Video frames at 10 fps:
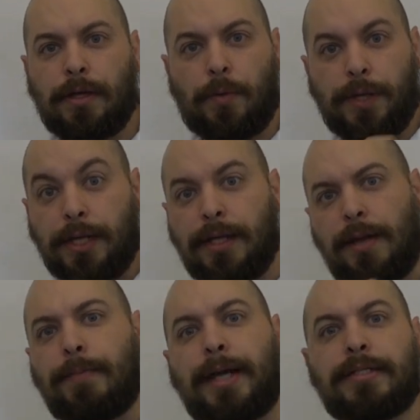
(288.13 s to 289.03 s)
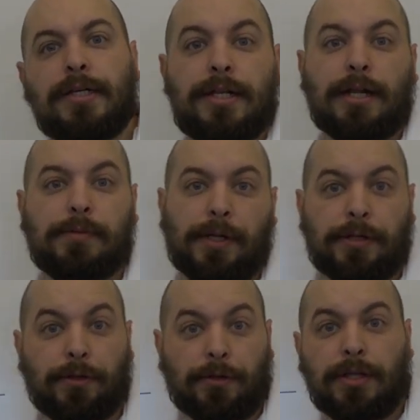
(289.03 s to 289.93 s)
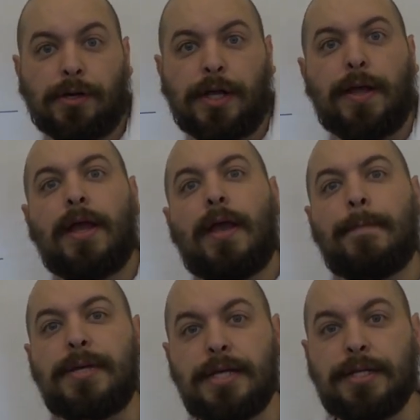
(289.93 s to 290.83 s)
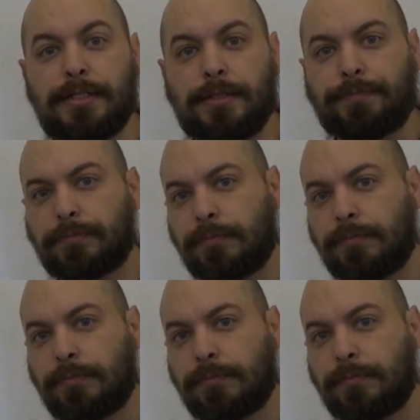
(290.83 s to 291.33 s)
going again back to kinetic molecular theory, means